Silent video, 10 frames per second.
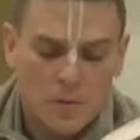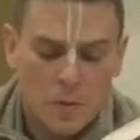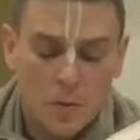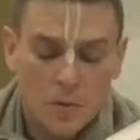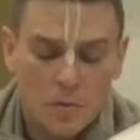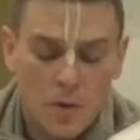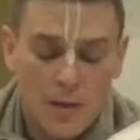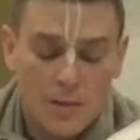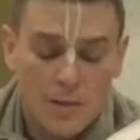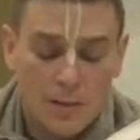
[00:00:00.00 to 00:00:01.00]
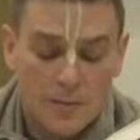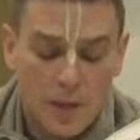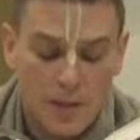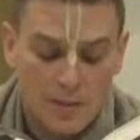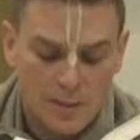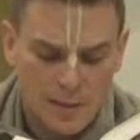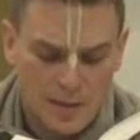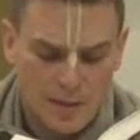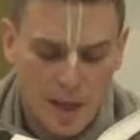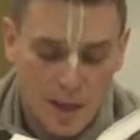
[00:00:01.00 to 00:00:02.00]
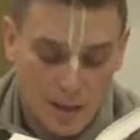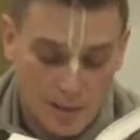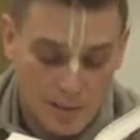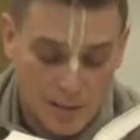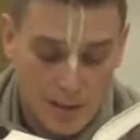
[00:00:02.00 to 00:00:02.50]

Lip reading: all traces of lust in his heart.